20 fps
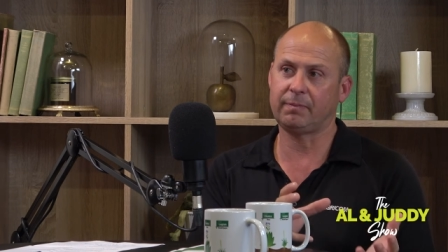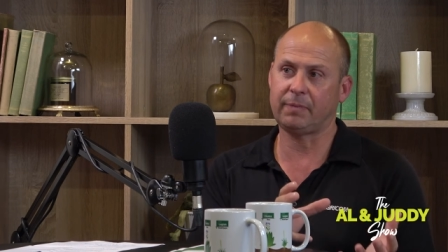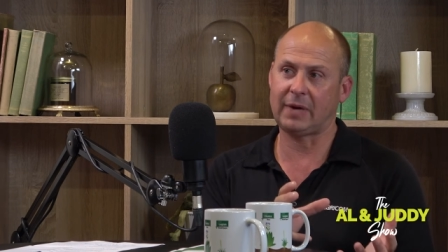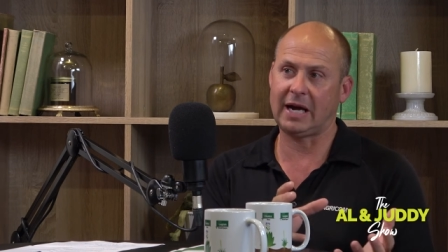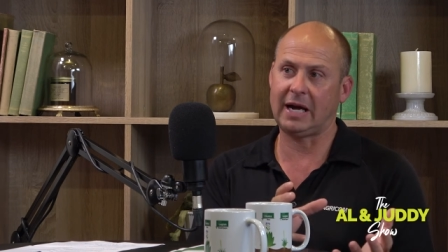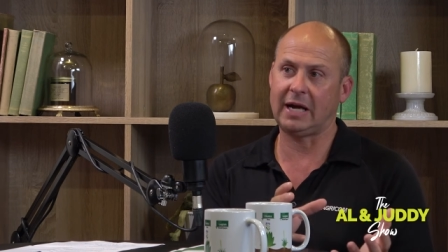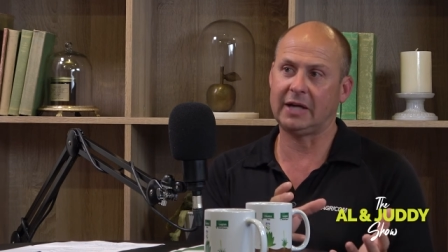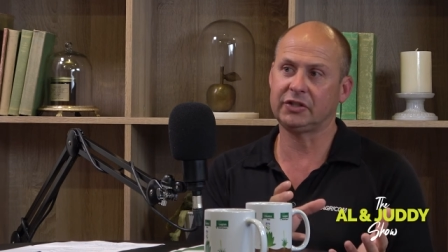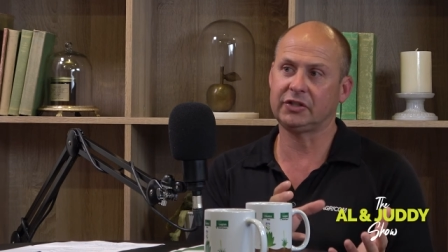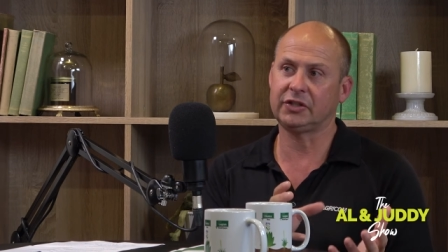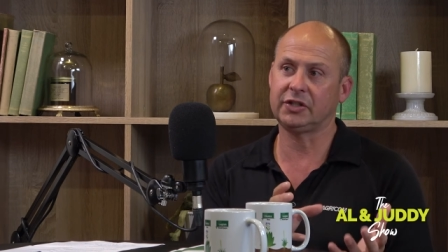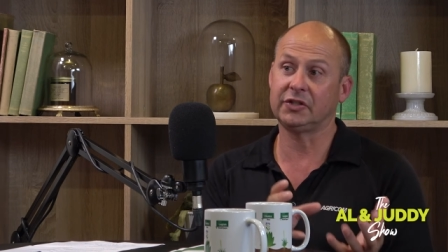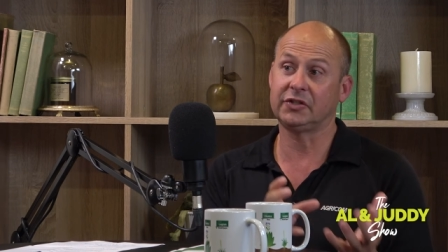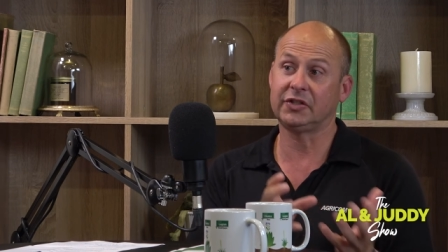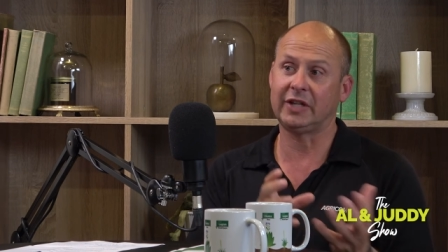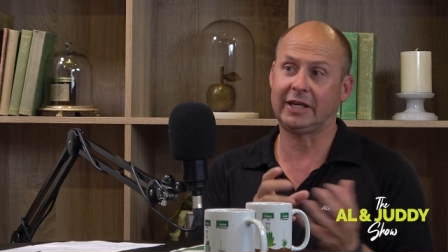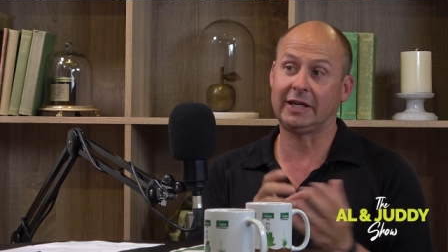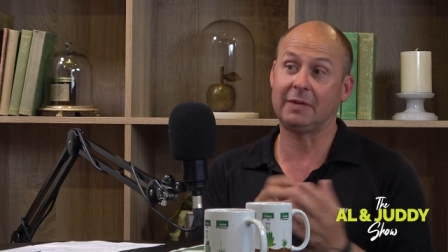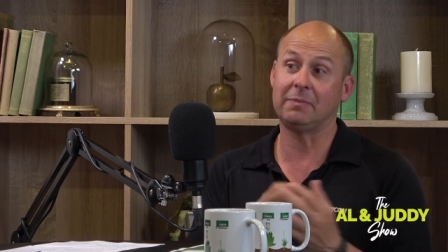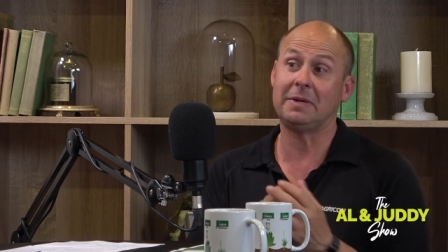
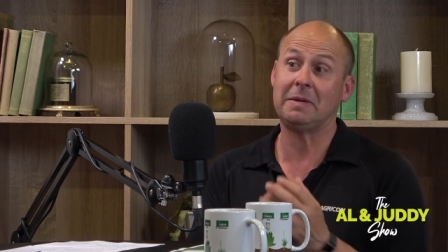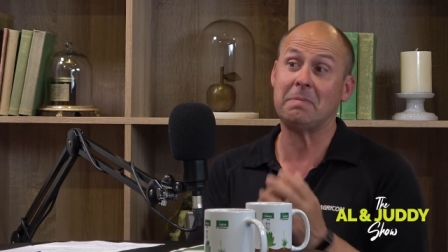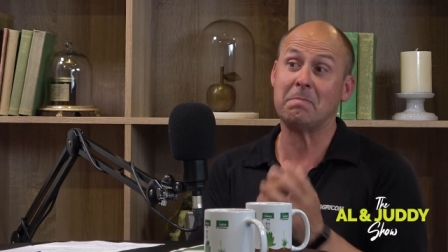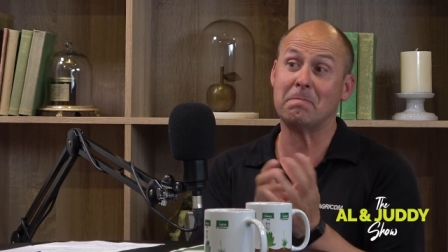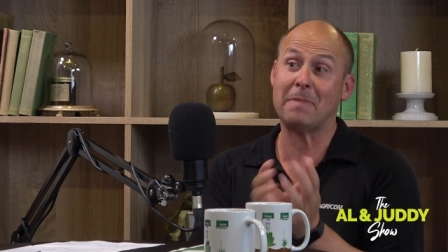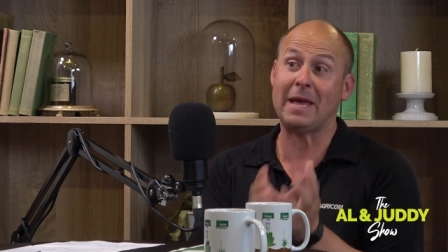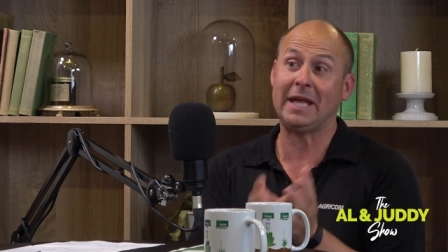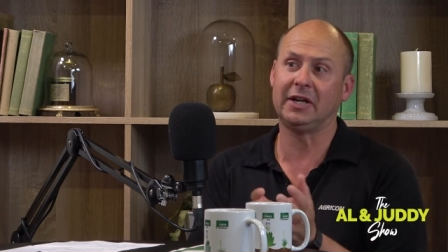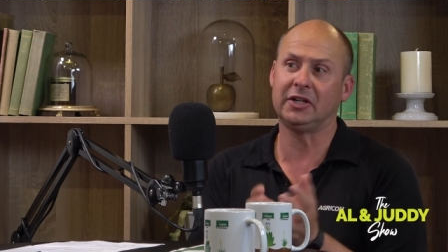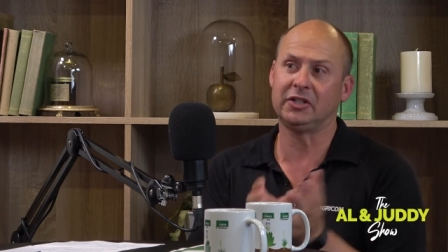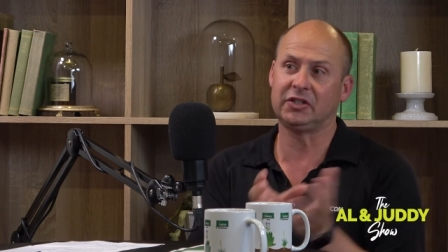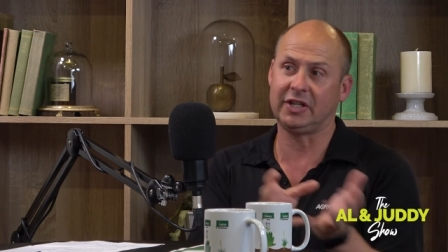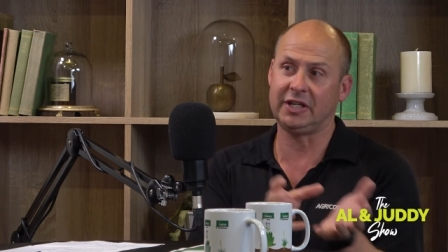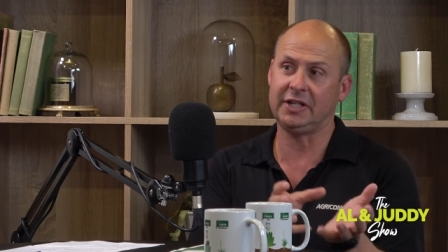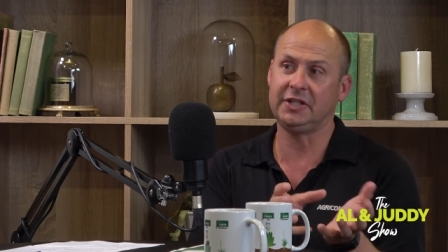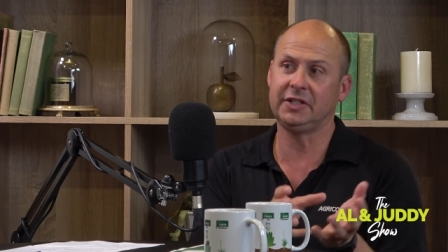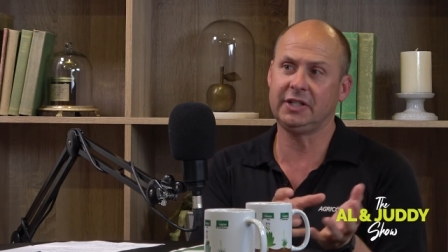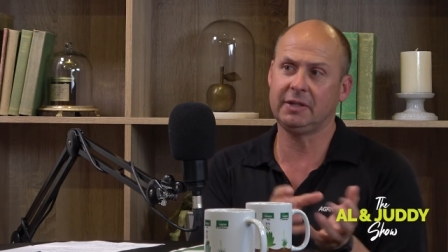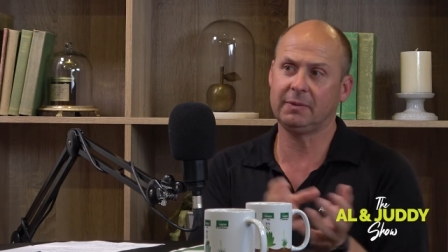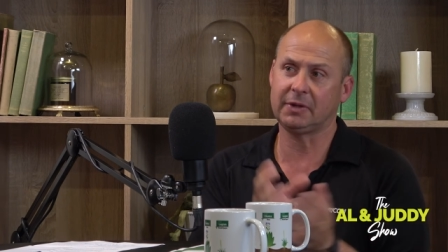pastures that can be managed
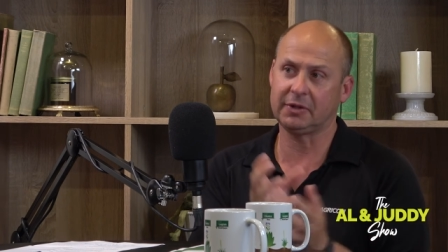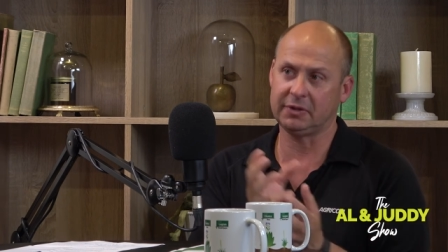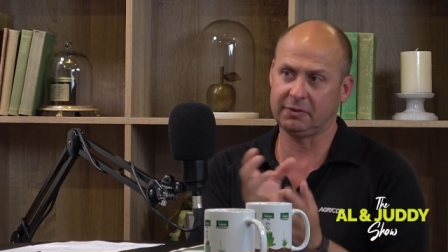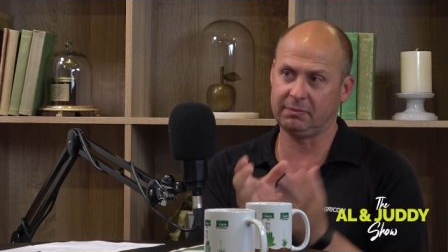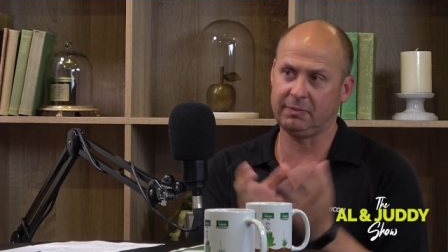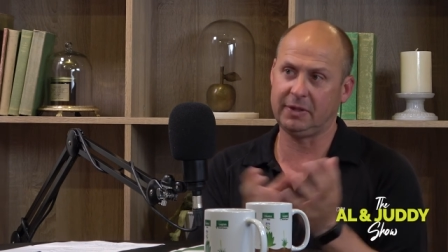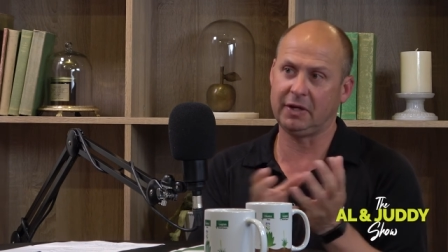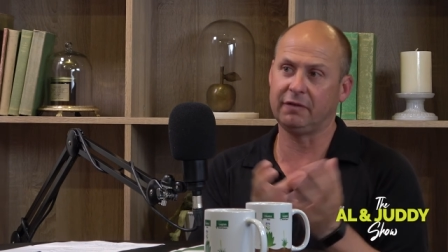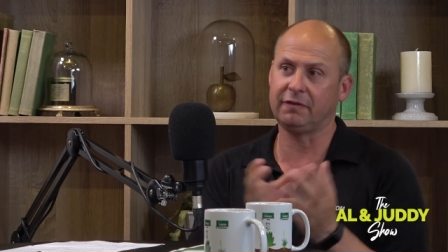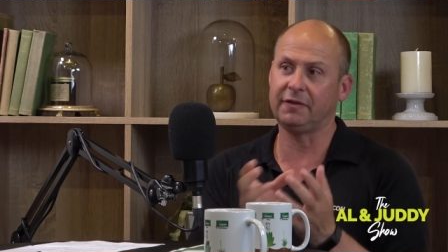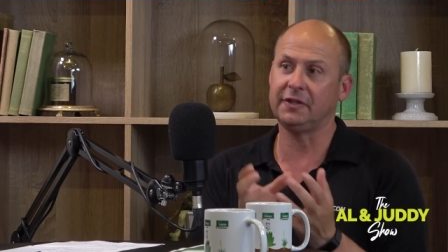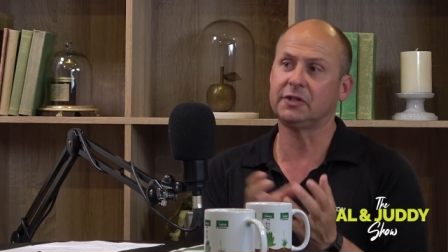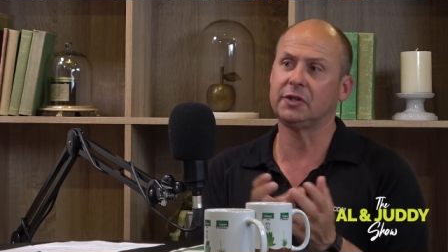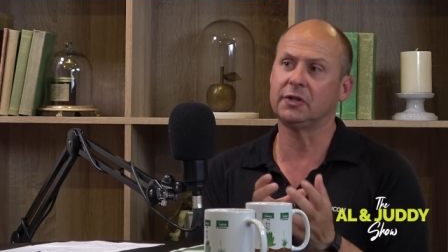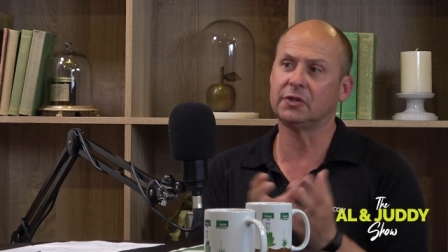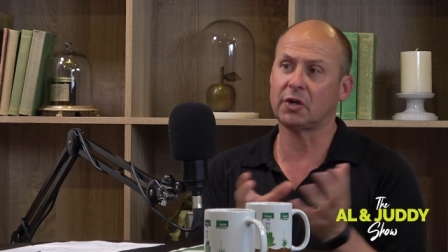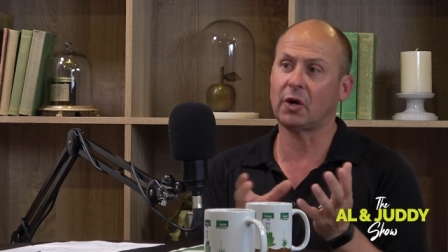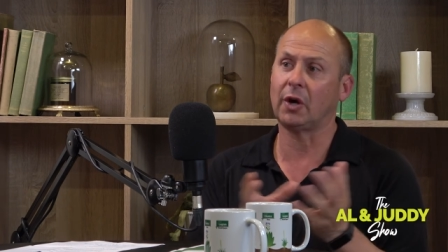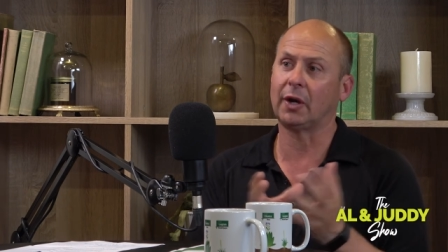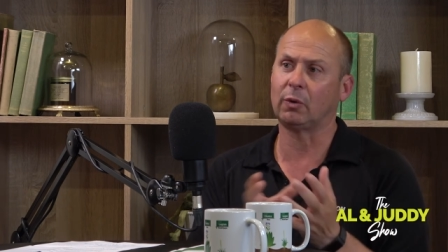easier because meadow
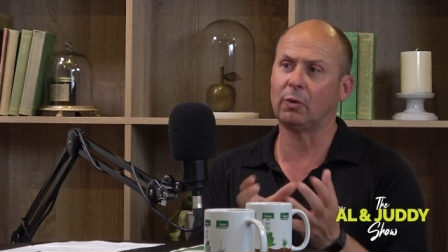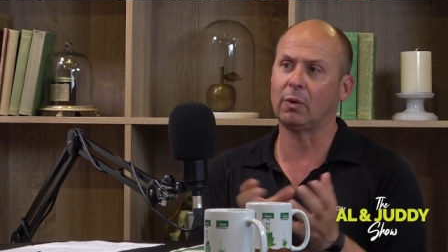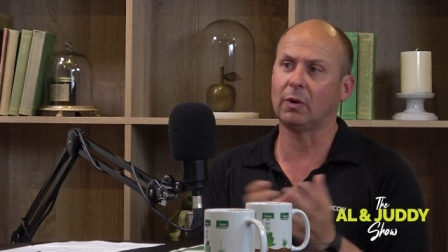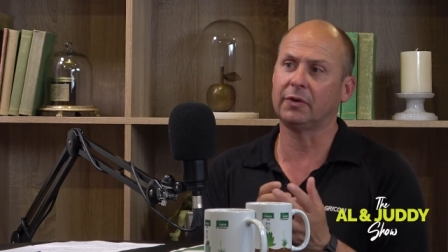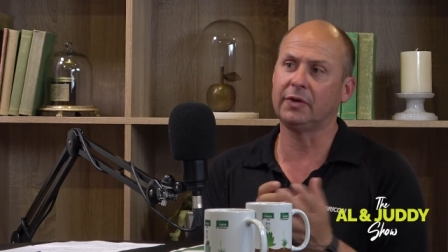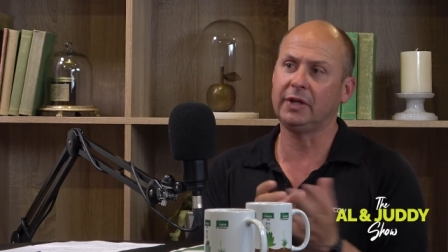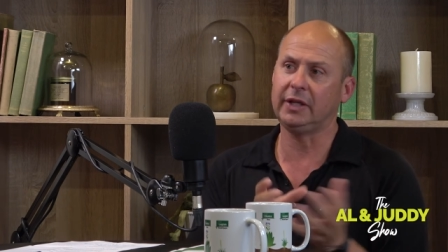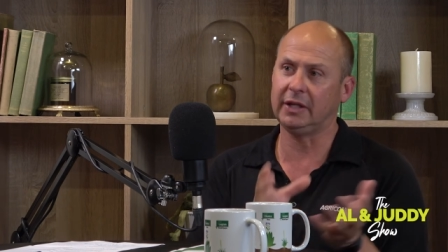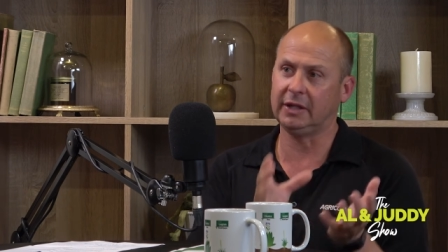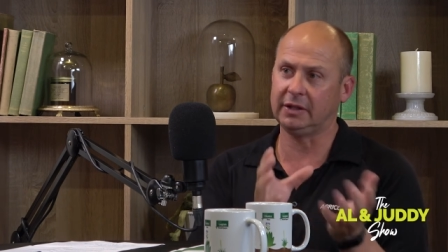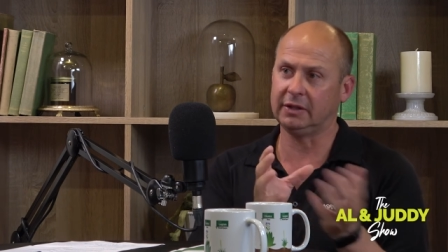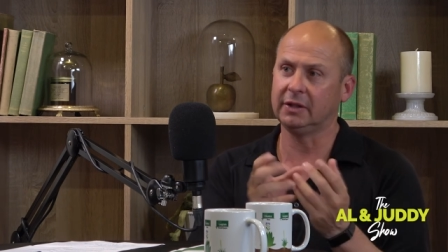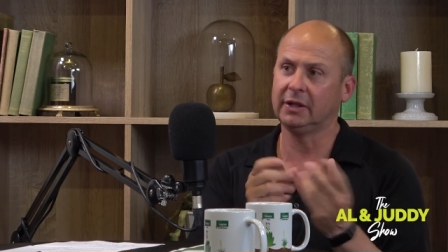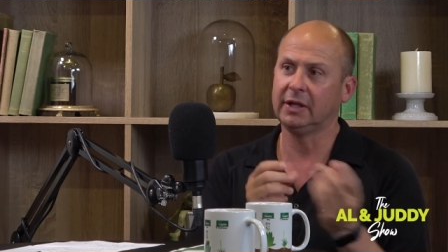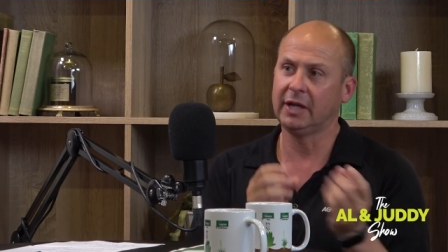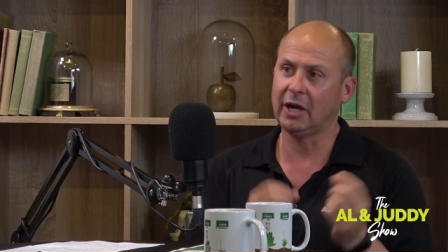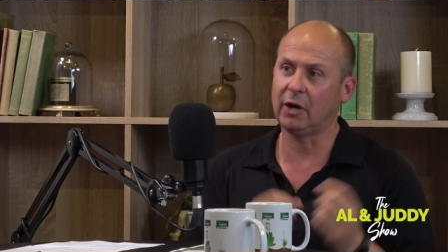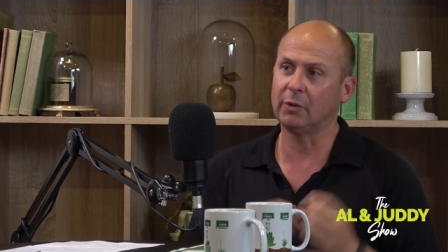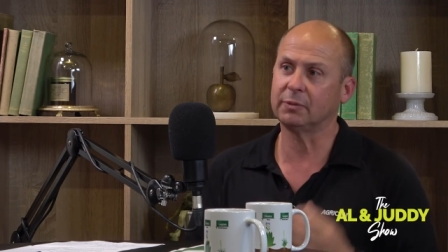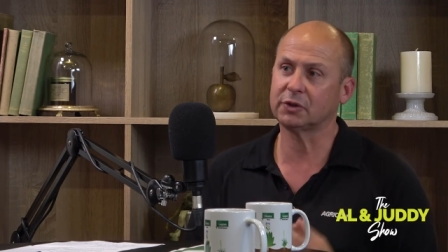fescue is high quality and
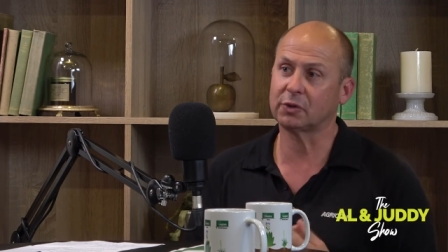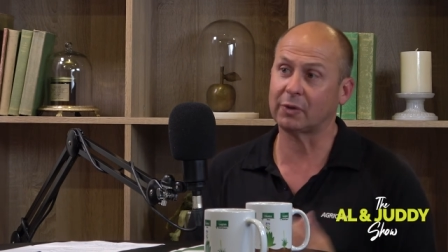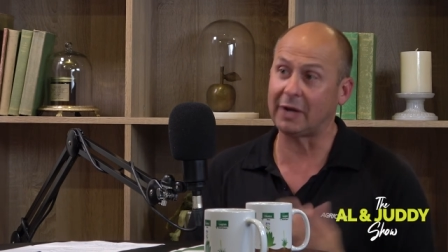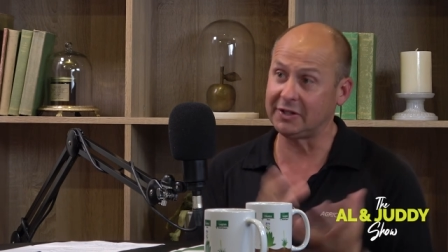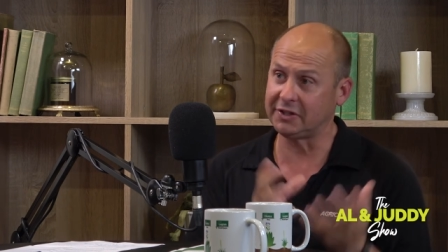helps